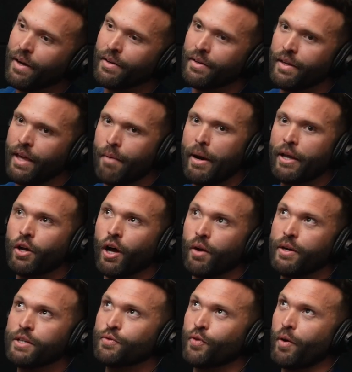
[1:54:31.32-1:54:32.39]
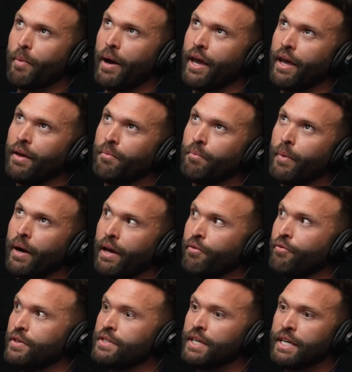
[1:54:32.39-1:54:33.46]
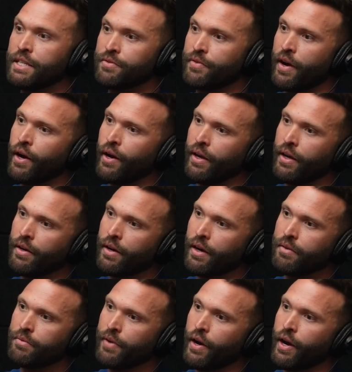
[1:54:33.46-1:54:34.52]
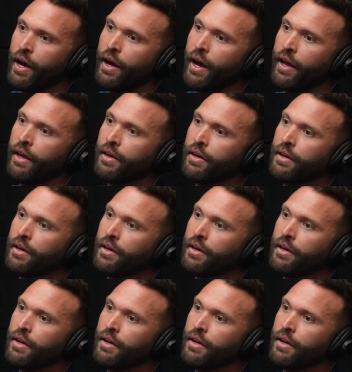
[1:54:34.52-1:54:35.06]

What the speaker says: Yeah. My tolerance for my physique is very, very high.